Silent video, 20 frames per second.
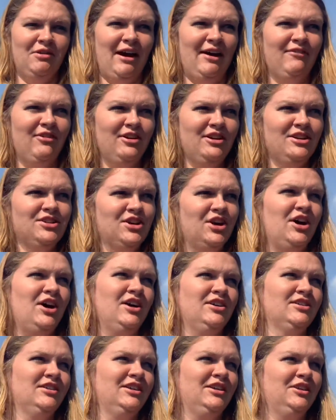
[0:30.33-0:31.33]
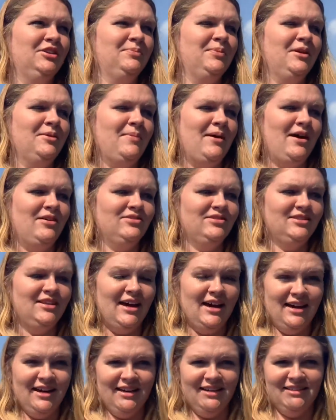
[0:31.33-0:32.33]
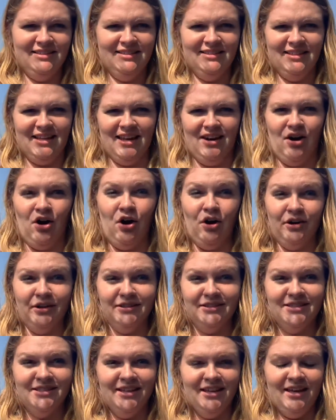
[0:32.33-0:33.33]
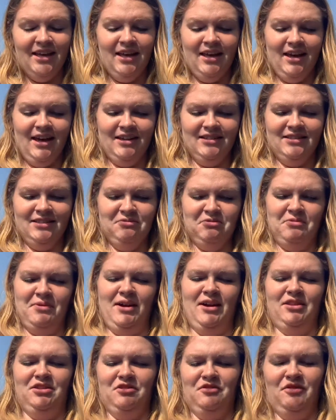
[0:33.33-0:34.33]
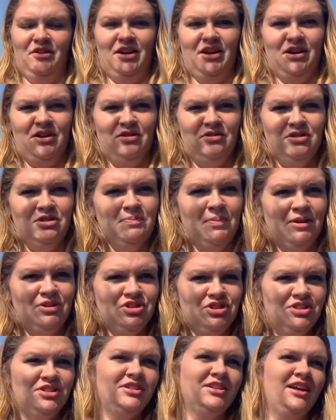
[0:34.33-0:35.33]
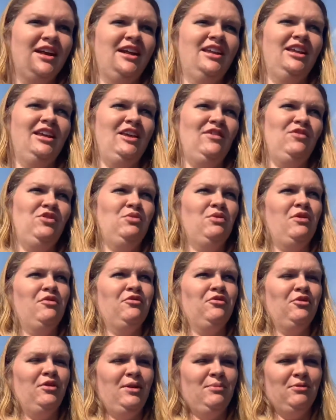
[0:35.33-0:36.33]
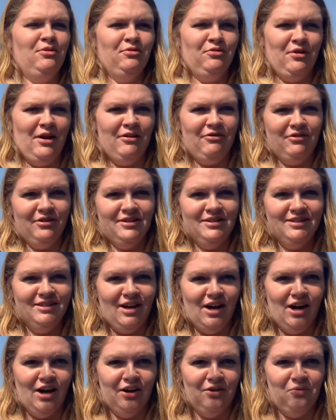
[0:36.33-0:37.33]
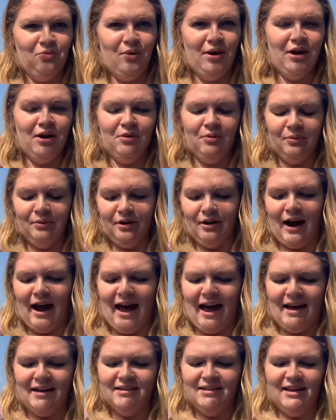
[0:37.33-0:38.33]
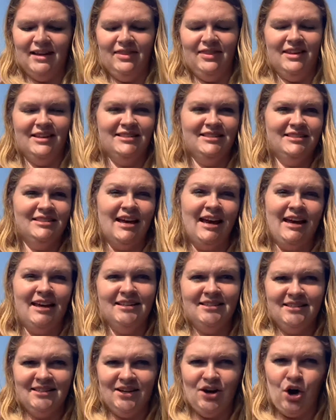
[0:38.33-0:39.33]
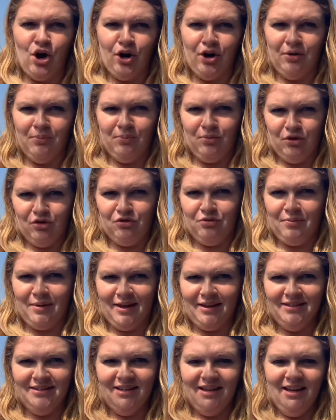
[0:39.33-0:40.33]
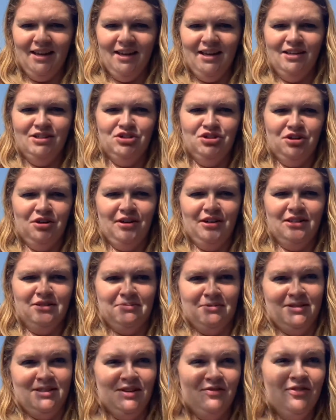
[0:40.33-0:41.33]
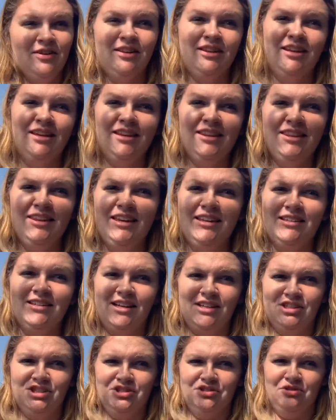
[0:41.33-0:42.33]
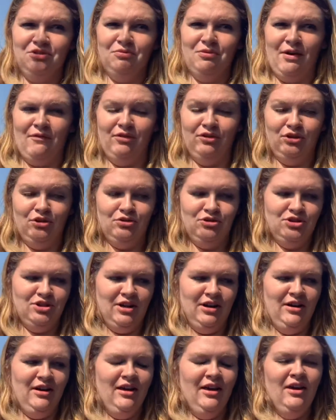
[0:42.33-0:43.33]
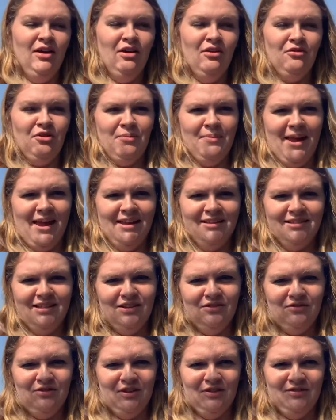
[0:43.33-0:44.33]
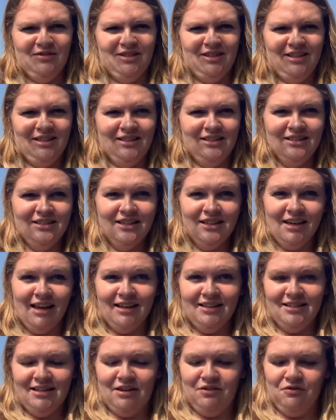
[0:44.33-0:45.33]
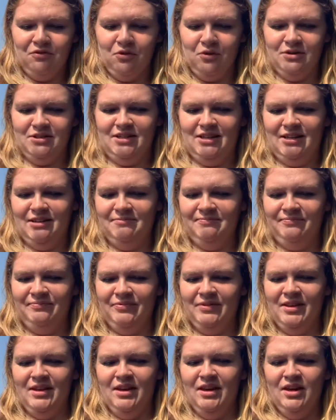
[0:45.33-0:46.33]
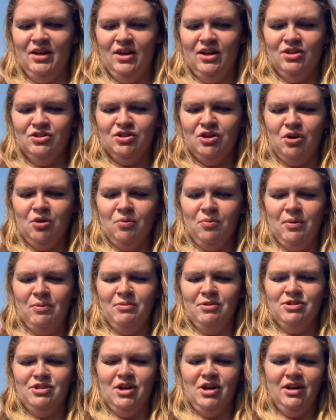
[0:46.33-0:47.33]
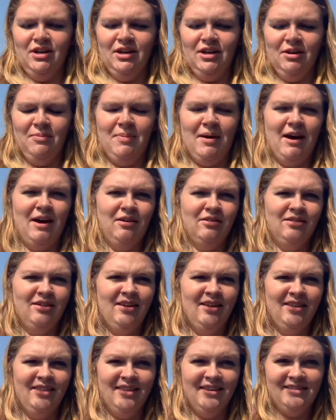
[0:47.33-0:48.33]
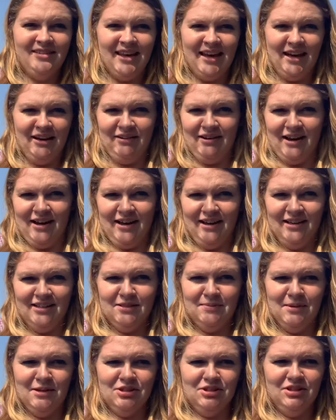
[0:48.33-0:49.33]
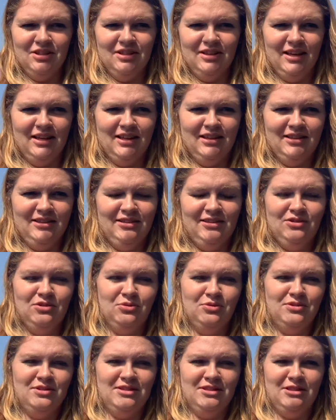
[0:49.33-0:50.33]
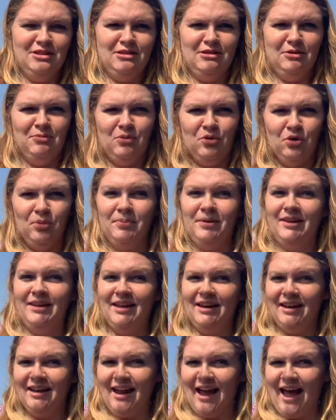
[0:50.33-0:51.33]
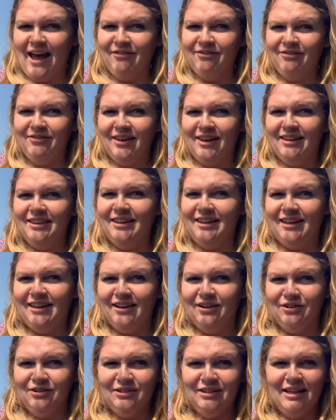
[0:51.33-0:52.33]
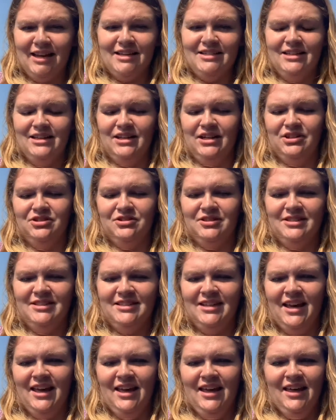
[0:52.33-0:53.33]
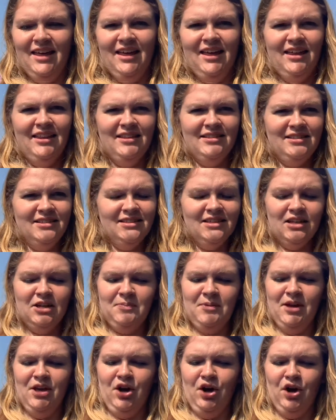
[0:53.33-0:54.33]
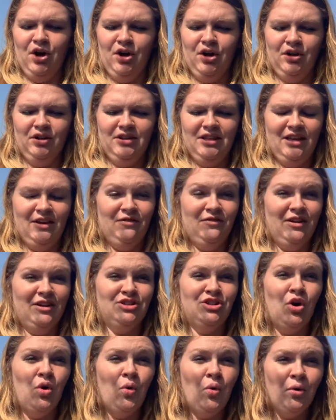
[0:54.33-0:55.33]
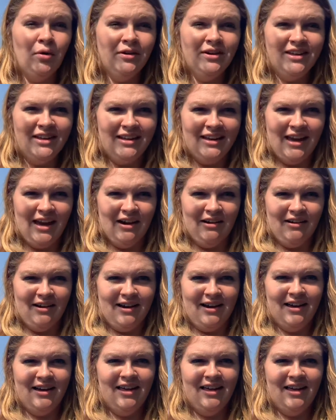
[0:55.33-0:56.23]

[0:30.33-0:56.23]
I've already talked a little bit about science and art in some of my other videos, but just to kind of give you a frame of reference on where we're at in this science and art movement during specifically the Industrial Revolution from 1815 to 1914. So when we're talking about this era, especially like towards the more beginning half of it in the early 1800s, this is going to be called the Victorian era.